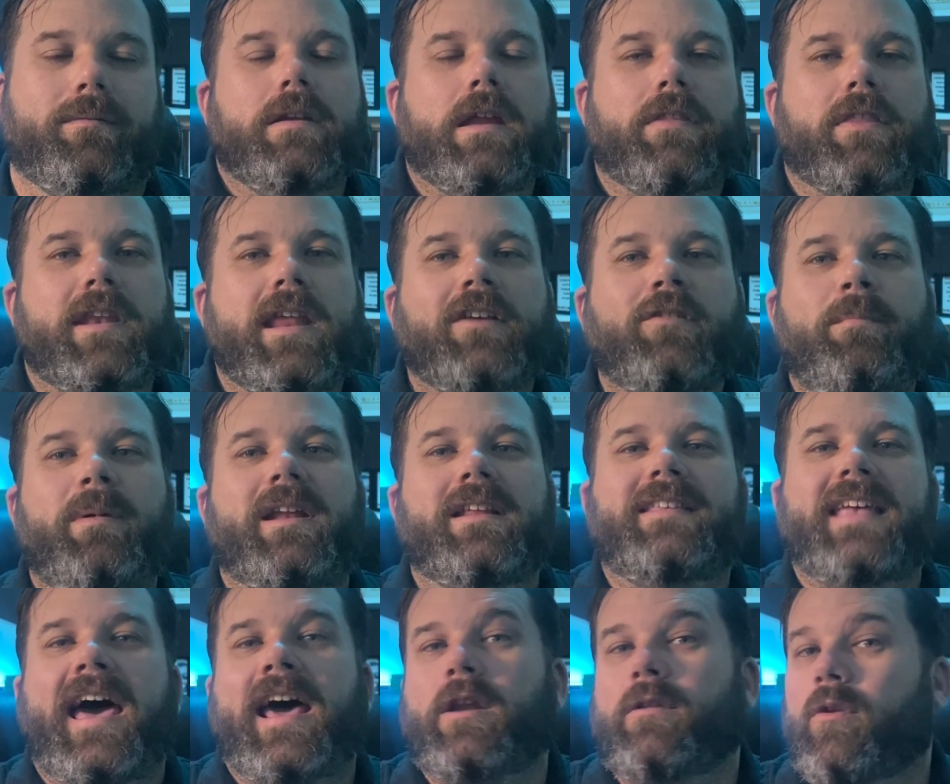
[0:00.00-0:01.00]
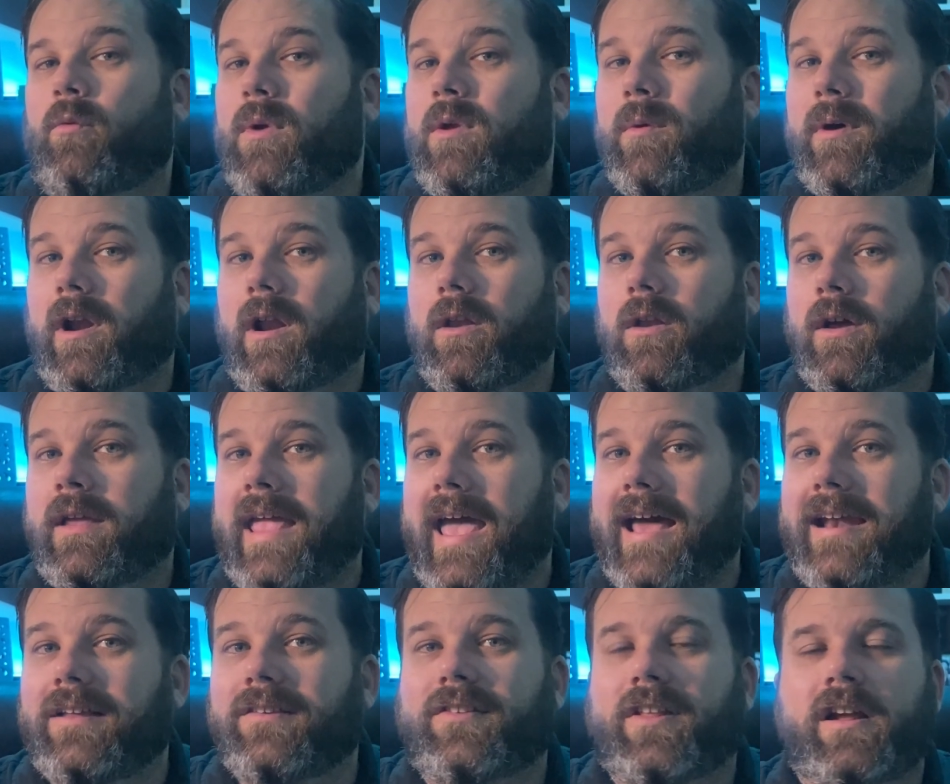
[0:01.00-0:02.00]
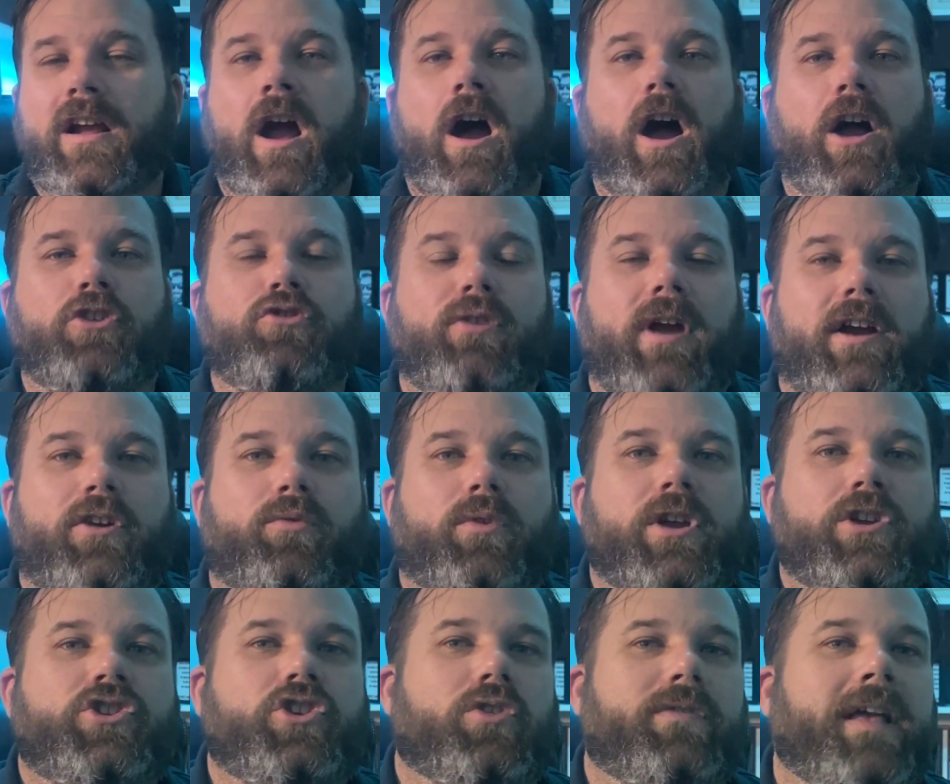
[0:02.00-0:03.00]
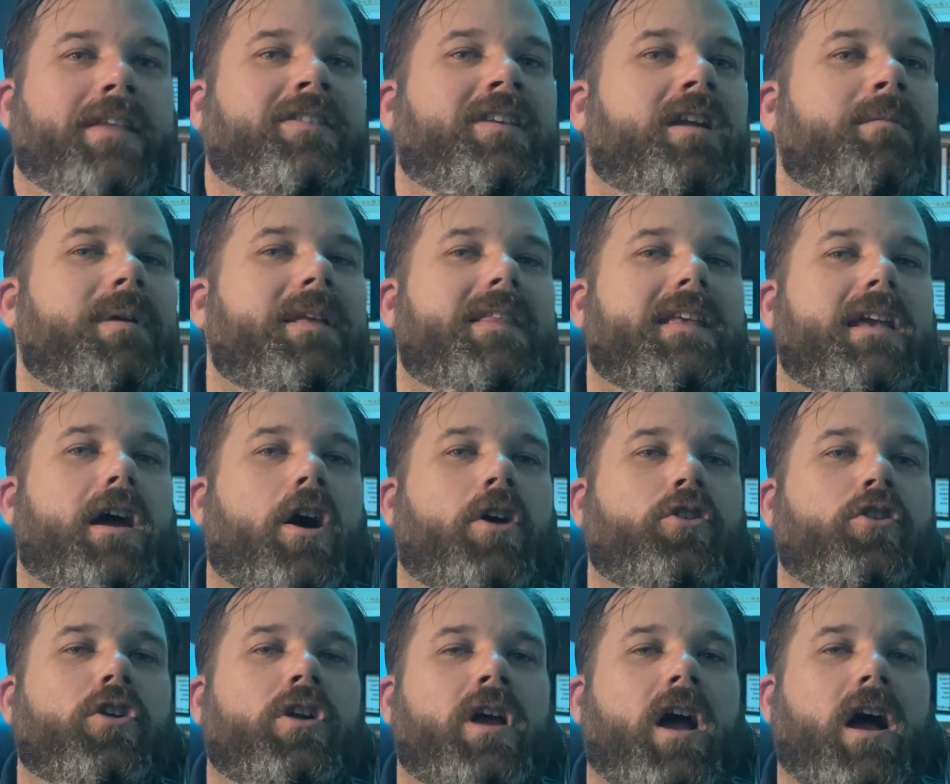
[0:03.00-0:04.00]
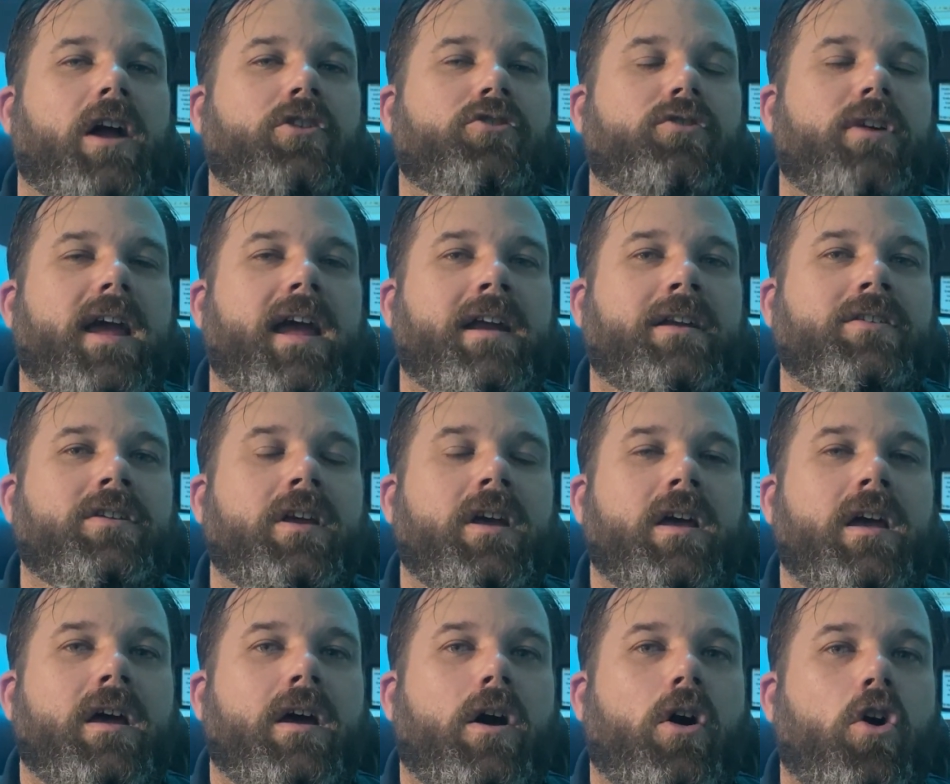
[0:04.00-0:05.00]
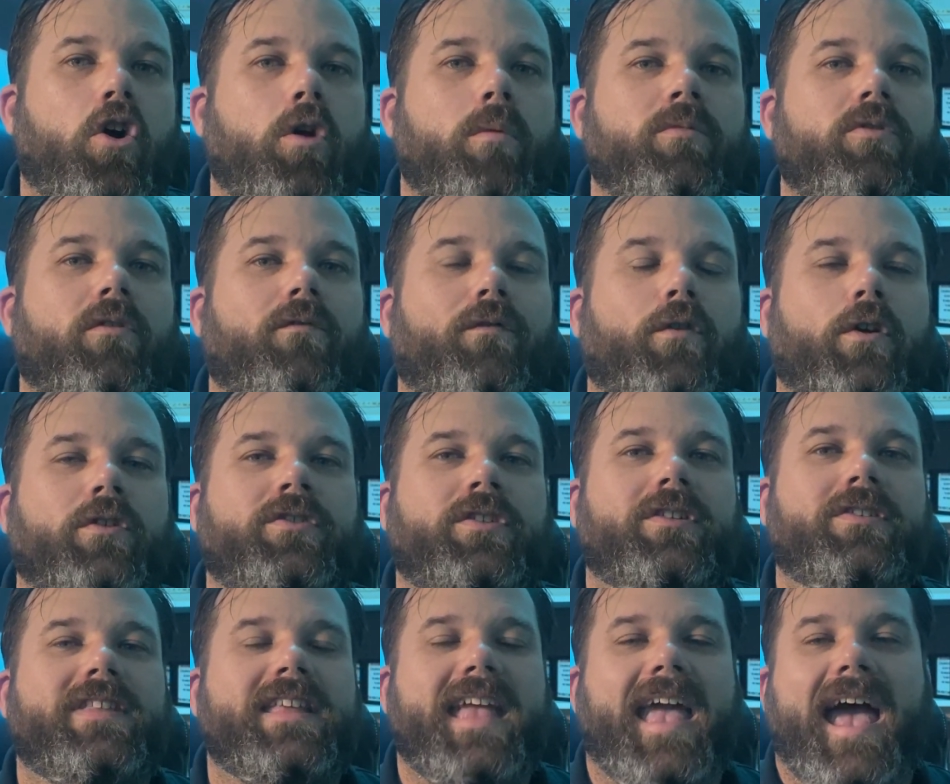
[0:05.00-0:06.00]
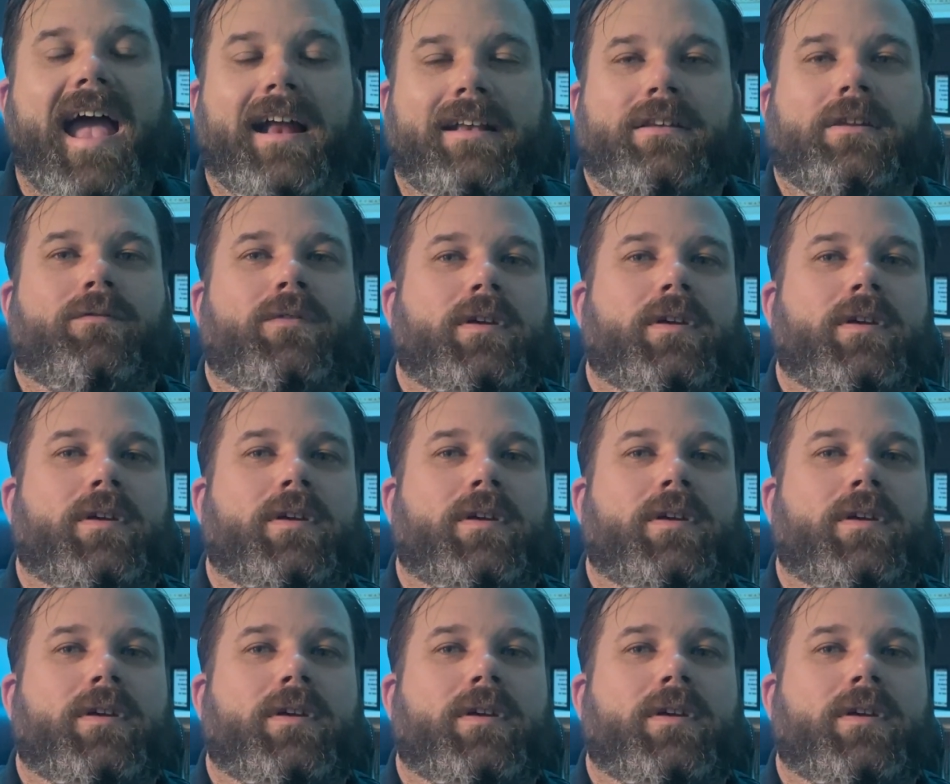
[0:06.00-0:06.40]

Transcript: Now the next bit of data that we want to look at is the contract ratio. That's going to be the under contract homes versus the active